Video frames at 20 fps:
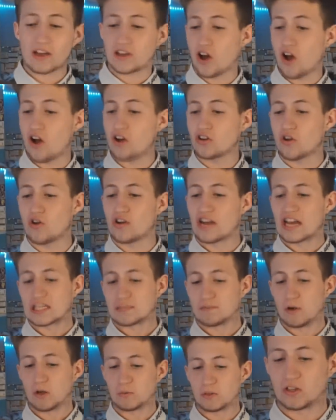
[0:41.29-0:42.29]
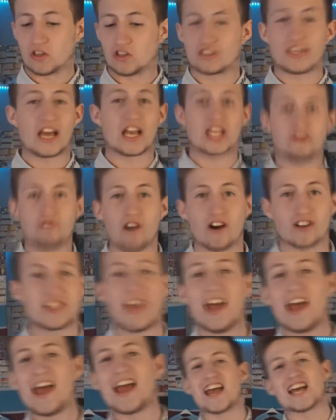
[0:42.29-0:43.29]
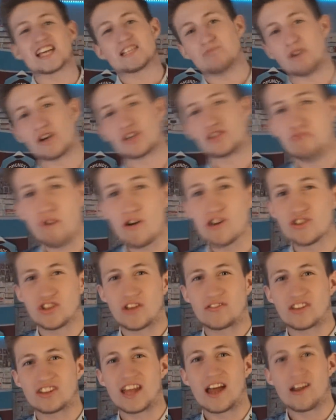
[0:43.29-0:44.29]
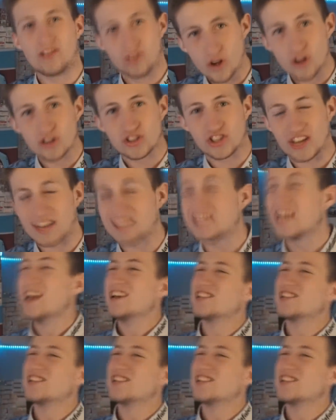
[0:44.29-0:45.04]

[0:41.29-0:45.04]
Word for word: I can't go on Xbox because guess what? Xbox Ones, you have to download shit,